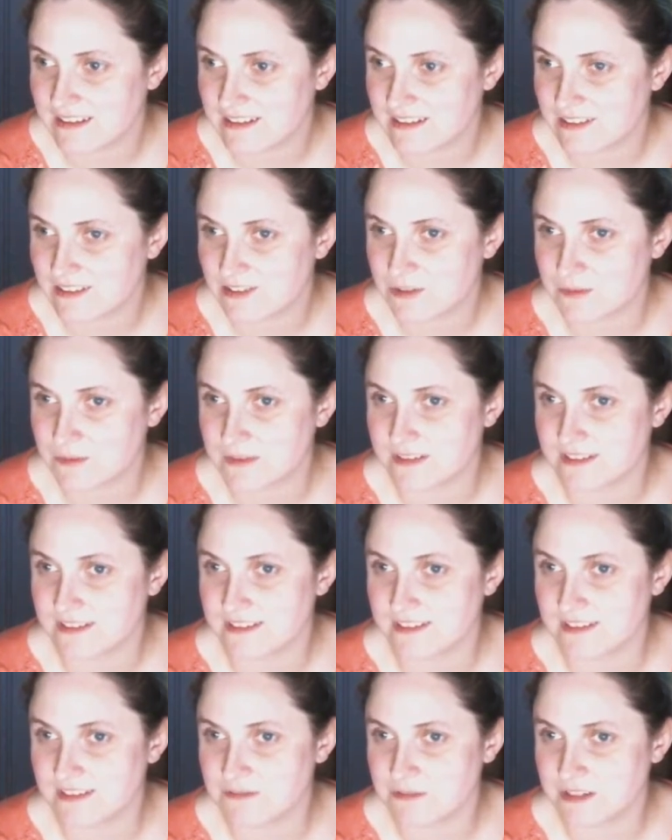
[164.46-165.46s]
so
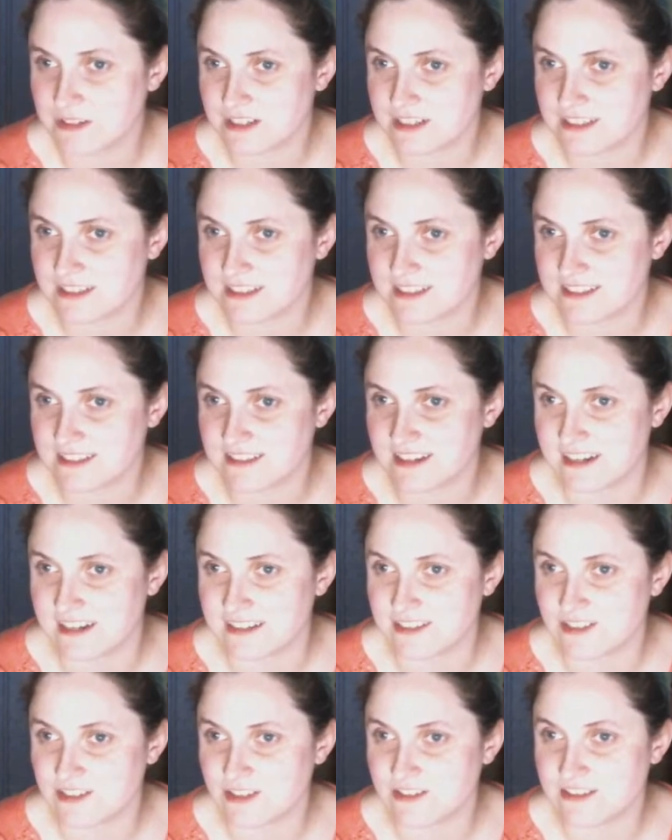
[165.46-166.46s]
we're just going to start.
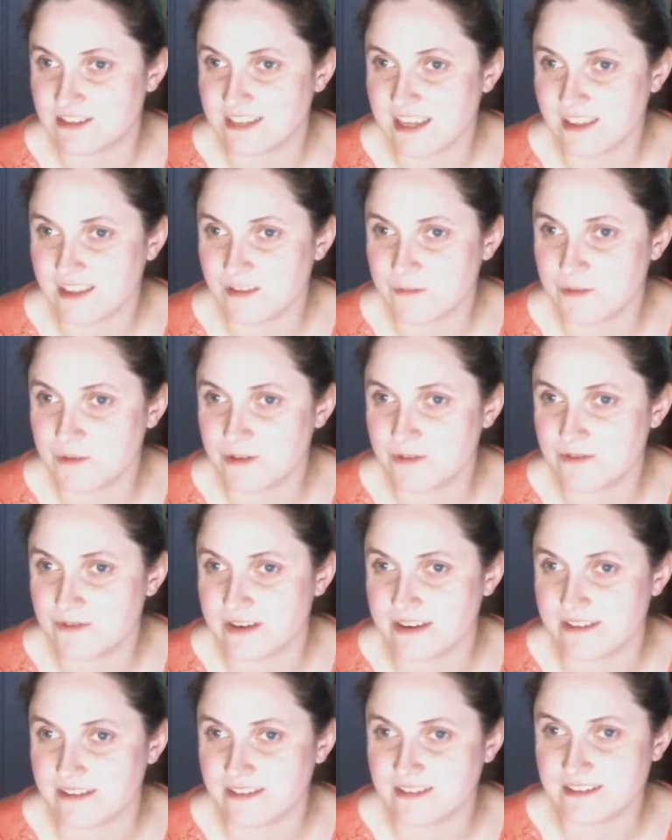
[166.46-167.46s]
So Sailor Moon
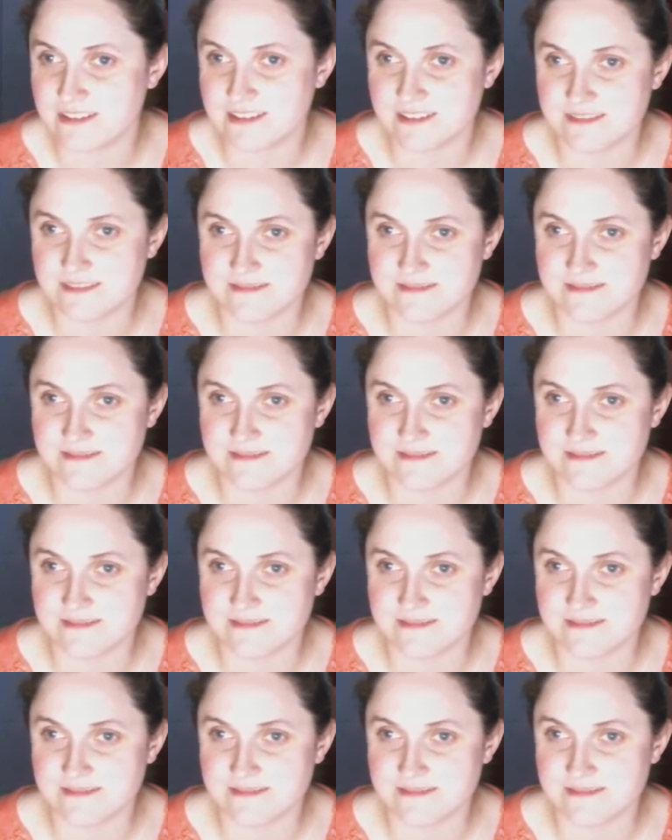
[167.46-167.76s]
renders.